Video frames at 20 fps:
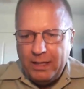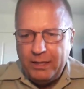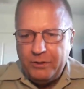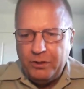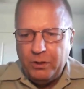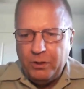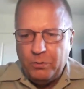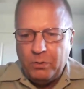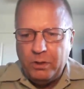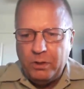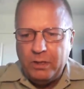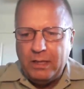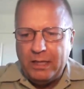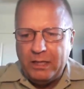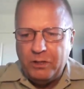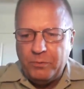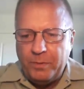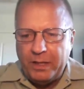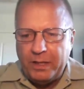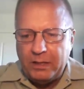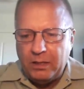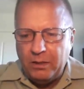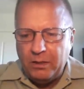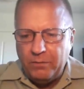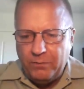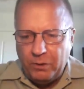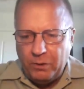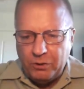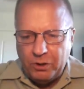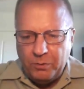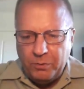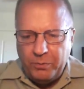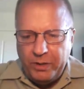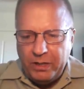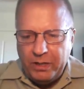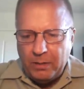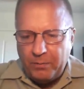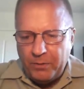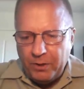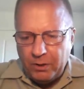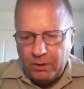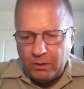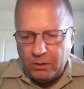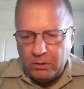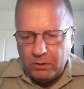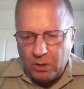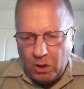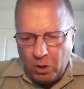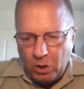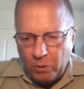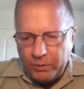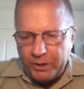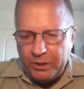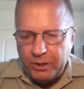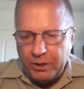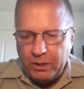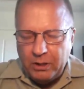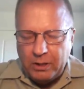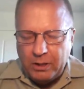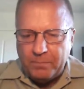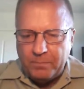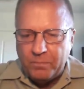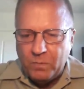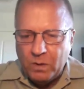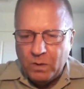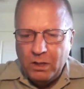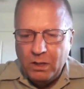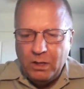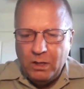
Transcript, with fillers: And so we're not expecting folks to be up there all the time.